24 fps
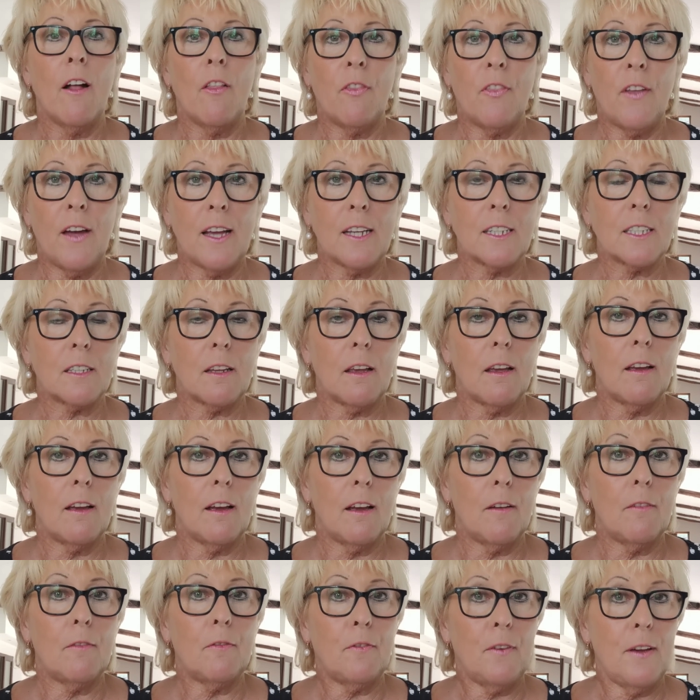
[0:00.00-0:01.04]
That's
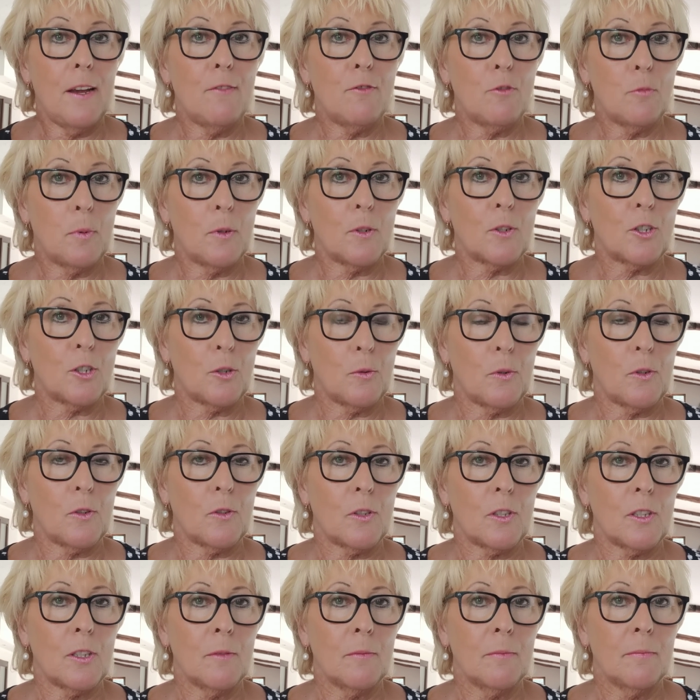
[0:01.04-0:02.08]
favourable to
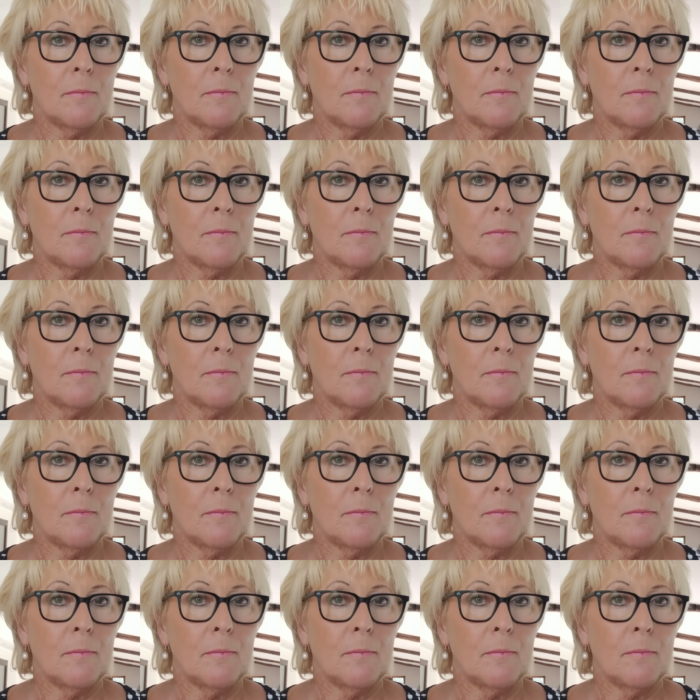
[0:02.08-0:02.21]
us